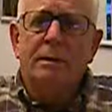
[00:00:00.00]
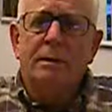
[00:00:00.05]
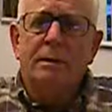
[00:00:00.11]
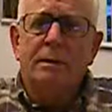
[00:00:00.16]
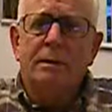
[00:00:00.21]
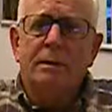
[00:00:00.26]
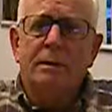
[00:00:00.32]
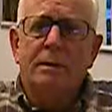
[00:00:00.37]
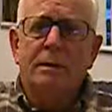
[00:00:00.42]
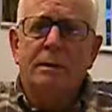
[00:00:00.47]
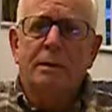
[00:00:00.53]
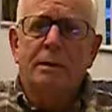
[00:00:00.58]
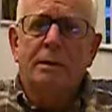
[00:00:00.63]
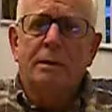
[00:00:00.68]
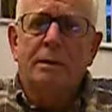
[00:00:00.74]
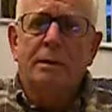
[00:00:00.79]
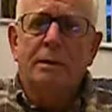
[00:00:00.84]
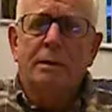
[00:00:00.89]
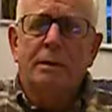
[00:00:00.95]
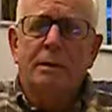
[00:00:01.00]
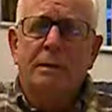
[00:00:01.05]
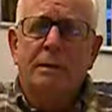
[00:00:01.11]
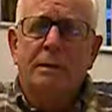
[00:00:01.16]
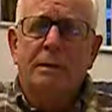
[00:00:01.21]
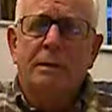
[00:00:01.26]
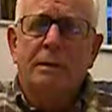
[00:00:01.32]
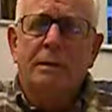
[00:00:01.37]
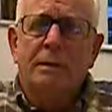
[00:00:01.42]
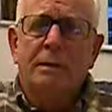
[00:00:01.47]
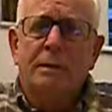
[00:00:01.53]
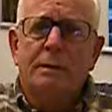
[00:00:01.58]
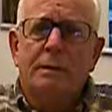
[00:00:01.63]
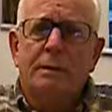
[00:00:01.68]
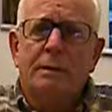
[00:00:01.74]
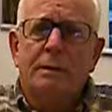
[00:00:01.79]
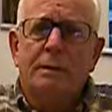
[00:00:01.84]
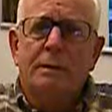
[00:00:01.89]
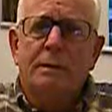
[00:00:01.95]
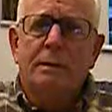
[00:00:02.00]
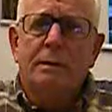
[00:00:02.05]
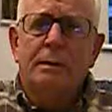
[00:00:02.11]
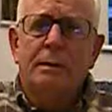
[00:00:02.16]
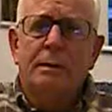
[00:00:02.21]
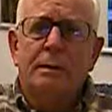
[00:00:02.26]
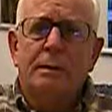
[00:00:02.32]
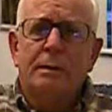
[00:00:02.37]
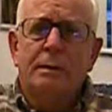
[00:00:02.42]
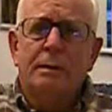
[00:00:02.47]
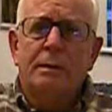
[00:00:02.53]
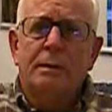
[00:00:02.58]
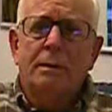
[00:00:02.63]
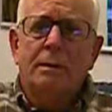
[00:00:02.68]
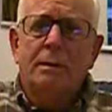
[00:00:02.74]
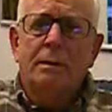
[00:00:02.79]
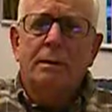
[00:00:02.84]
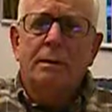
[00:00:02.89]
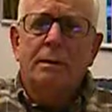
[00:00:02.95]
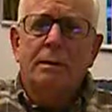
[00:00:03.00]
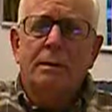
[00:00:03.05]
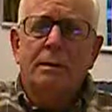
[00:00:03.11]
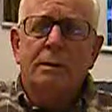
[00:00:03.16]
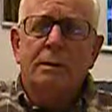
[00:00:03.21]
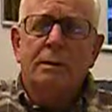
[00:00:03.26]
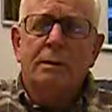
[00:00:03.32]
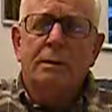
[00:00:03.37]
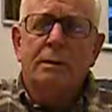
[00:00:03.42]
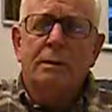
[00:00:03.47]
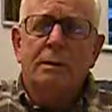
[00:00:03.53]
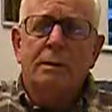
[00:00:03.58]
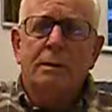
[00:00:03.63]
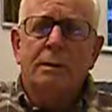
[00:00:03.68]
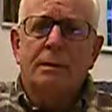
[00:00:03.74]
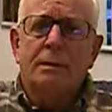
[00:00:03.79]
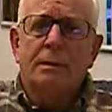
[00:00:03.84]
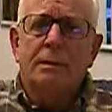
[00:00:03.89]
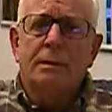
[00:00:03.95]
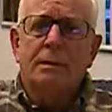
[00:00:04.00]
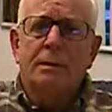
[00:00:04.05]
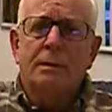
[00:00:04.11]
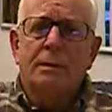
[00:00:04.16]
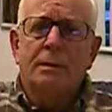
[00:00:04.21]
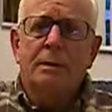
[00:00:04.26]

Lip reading: Nobody speaks.